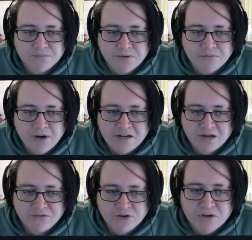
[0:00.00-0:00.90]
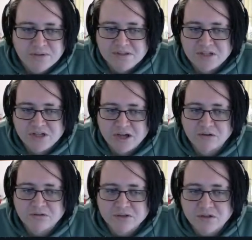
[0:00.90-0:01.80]
radio frequency
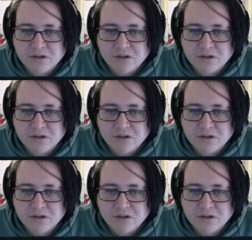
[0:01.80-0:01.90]
shells,